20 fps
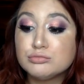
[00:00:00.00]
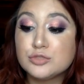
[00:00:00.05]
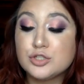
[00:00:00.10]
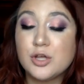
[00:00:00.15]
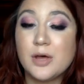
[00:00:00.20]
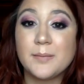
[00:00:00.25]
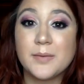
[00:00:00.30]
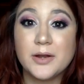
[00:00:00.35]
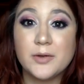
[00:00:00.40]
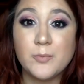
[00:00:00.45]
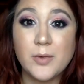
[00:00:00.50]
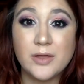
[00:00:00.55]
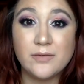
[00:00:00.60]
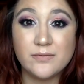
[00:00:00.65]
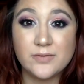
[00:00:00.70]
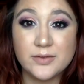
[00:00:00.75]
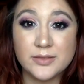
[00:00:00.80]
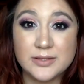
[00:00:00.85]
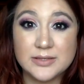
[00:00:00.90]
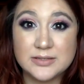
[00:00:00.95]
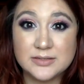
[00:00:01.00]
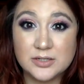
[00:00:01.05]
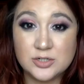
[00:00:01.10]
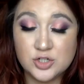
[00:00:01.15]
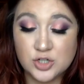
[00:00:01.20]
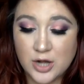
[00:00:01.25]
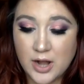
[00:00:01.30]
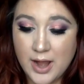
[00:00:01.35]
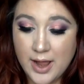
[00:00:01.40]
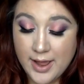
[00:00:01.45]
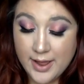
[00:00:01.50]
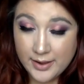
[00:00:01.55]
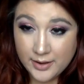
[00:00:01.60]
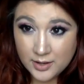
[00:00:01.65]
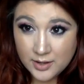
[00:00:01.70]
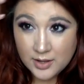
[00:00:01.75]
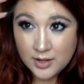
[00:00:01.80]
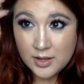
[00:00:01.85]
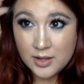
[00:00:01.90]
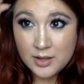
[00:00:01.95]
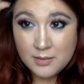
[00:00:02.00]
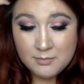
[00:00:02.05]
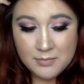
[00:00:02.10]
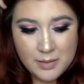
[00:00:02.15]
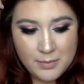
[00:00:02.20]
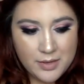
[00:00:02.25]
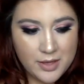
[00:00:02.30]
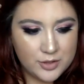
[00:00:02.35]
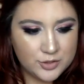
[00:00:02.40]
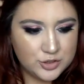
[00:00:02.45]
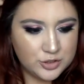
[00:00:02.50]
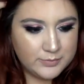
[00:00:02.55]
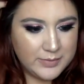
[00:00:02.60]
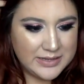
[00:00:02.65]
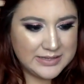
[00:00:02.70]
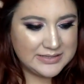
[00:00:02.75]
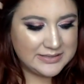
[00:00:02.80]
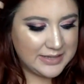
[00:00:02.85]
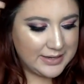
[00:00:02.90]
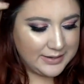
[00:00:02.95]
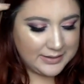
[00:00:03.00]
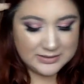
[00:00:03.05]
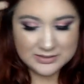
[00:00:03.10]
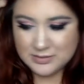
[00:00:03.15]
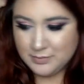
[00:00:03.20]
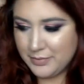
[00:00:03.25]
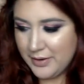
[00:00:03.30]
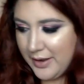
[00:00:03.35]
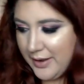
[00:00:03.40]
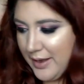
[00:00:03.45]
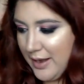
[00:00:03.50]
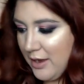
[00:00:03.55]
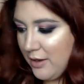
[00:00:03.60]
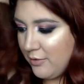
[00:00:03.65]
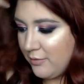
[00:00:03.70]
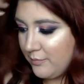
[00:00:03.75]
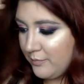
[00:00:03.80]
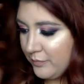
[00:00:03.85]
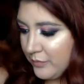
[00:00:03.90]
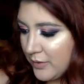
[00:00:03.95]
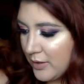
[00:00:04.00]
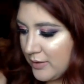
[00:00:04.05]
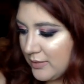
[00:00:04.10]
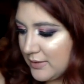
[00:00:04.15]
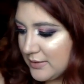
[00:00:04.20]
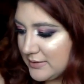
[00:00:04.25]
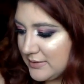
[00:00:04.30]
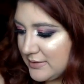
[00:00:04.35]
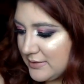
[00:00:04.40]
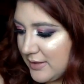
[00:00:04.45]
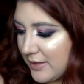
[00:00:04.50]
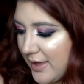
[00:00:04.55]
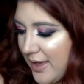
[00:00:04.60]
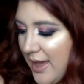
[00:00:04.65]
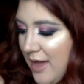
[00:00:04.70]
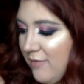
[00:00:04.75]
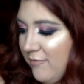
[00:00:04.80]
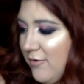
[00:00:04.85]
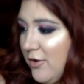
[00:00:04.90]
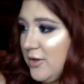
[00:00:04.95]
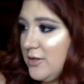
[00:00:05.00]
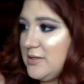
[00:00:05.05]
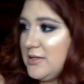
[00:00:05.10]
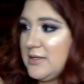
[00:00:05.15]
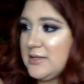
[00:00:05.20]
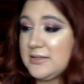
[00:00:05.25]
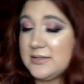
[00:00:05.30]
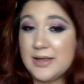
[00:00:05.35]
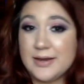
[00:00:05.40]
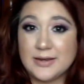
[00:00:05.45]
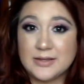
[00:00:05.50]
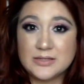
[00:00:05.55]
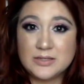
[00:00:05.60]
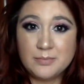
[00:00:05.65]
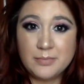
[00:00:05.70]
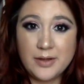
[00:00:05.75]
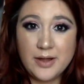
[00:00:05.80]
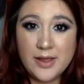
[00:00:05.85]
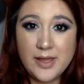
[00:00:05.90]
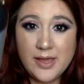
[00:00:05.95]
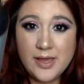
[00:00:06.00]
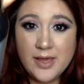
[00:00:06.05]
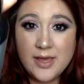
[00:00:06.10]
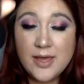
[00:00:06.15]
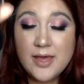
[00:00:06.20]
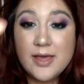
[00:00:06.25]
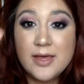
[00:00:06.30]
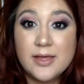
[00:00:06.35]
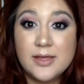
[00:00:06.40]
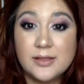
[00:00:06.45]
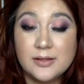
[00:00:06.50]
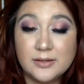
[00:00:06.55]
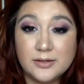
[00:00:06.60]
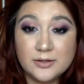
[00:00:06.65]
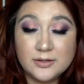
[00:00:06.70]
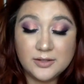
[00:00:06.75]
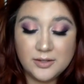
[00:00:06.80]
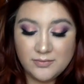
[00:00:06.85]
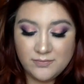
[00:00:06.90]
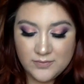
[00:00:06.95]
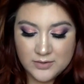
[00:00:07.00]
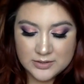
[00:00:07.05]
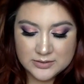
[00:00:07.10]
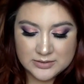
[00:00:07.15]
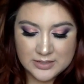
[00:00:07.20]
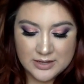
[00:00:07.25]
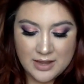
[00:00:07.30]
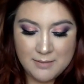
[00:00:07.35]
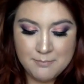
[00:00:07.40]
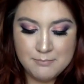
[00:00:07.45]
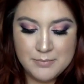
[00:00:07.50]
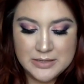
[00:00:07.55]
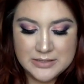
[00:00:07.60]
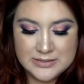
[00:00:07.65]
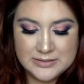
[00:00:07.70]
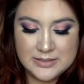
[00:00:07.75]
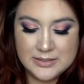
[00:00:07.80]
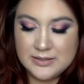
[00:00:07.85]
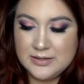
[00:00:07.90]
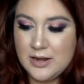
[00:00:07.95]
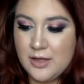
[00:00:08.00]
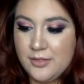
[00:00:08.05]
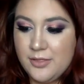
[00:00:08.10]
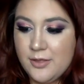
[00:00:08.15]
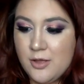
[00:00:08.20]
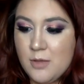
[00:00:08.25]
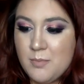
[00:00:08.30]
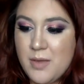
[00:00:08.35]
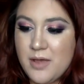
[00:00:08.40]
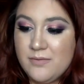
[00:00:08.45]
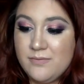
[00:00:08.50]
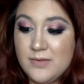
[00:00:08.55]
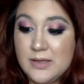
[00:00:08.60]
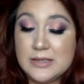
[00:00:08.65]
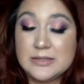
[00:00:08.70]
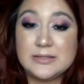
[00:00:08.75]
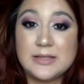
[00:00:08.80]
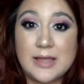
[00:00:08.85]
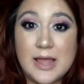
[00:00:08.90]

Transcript: So I'm going to wait for this to dry. Maybe I'll do my setting spray now. This is the Kat Von D setting spray. It literally feels like I'm misting nothing on my face.